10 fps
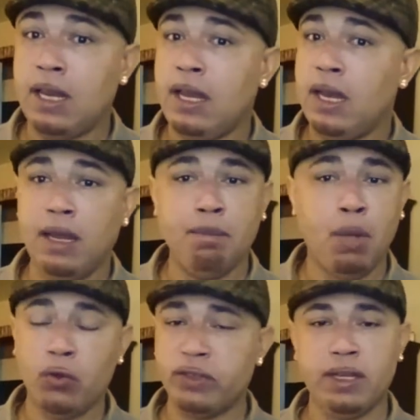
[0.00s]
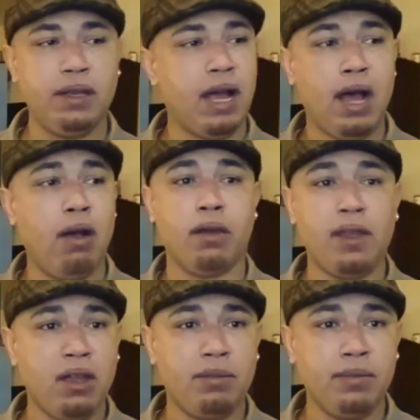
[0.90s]
And, and, and mostly all
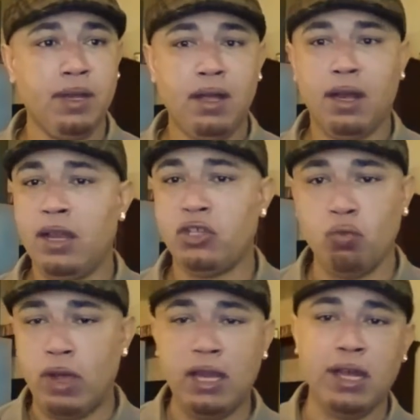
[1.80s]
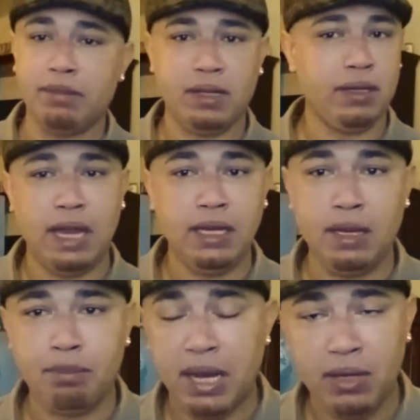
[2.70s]
of them, unless you way up there, they ain't
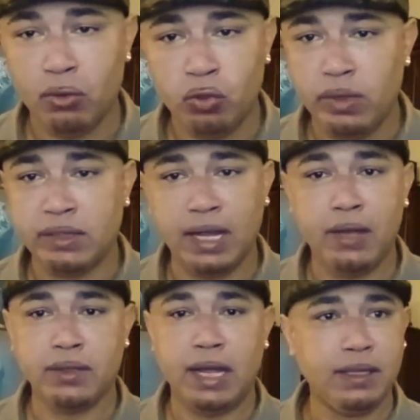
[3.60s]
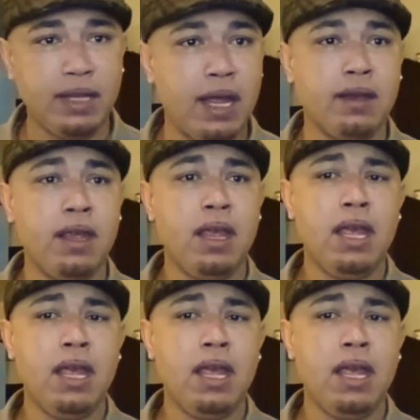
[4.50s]
getting paid no twenty thousand like that.